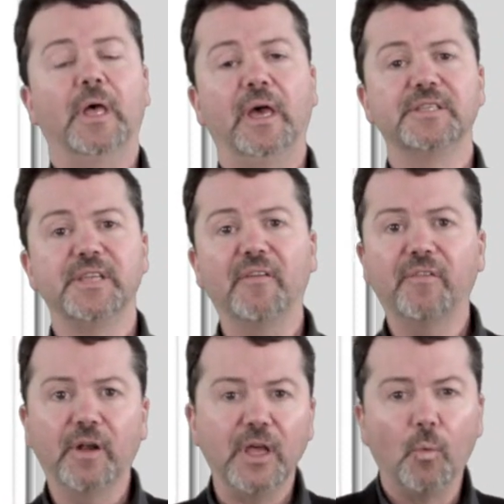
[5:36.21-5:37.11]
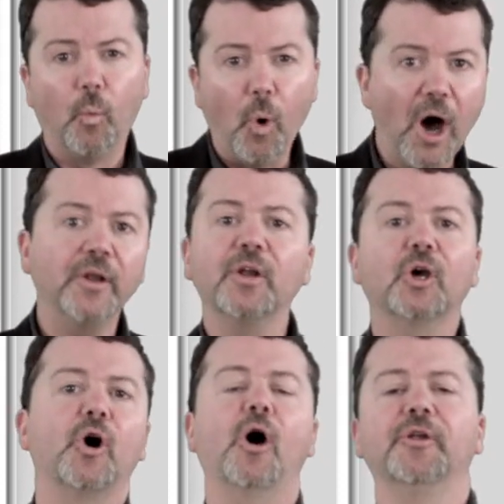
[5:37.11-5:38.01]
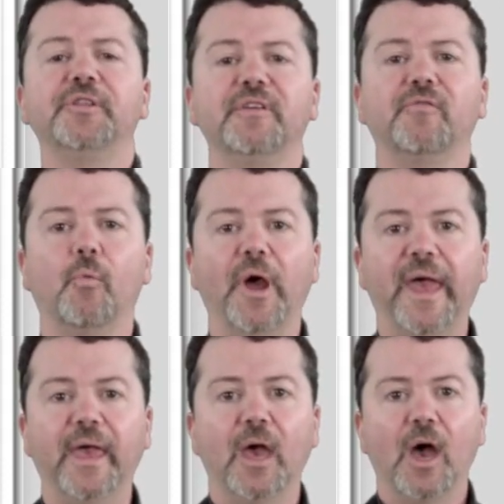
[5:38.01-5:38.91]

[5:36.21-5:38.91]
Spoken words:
It's definitely one cognitive way